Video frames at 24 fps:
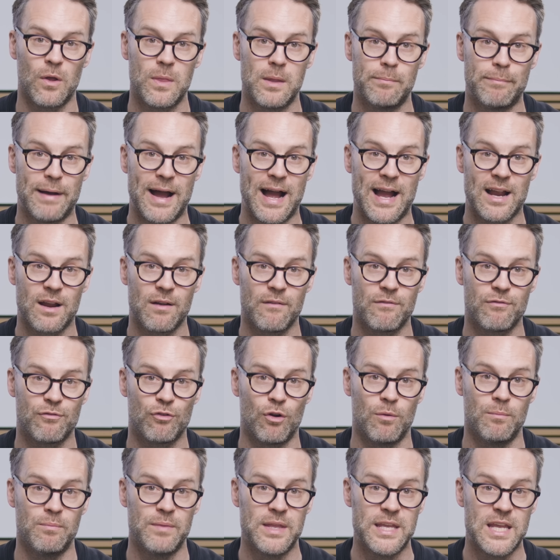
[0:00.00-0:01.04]
on the back
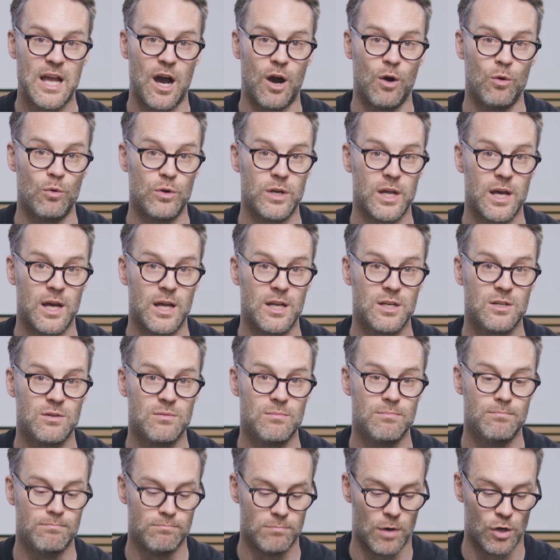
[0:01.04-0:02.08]
from the older
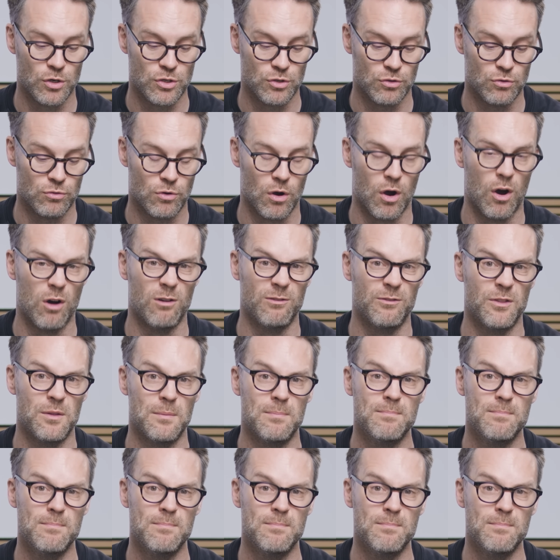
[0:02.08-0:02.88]
model of the